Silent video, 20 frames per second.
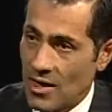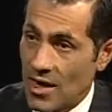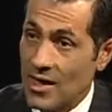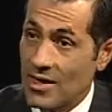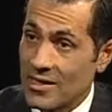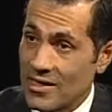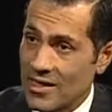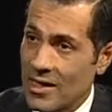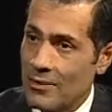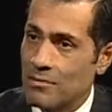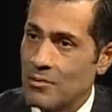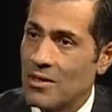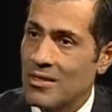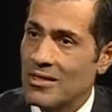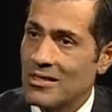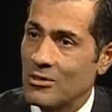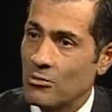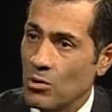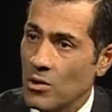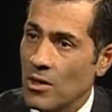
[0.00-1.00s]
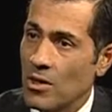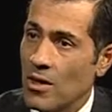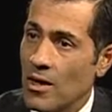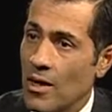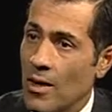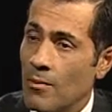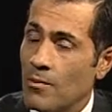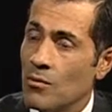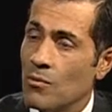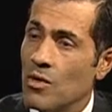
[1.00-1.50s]
acceptance will
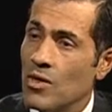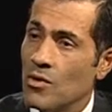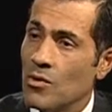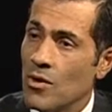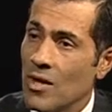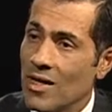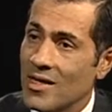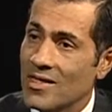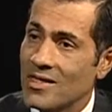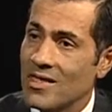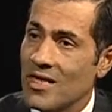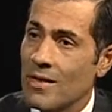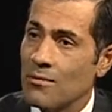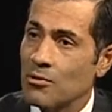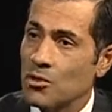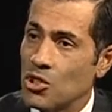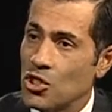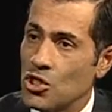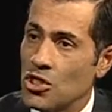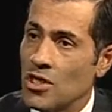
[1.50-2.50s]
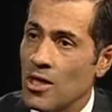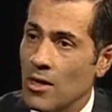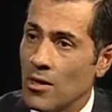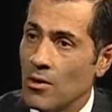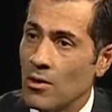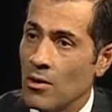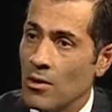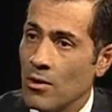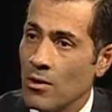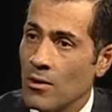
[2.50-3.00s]
come when you accept Shia
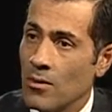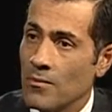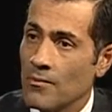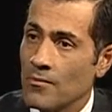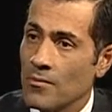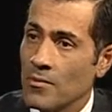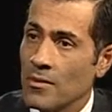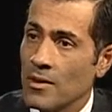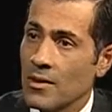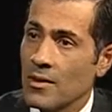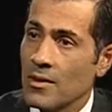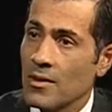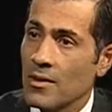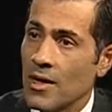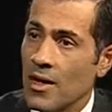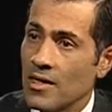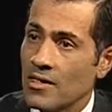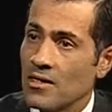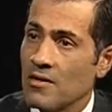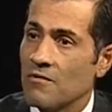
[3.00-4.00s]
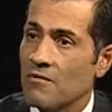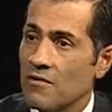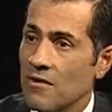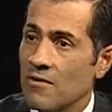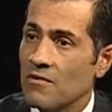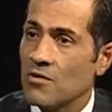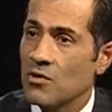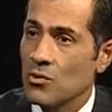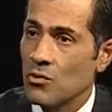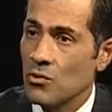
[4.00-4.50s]
law as a fifth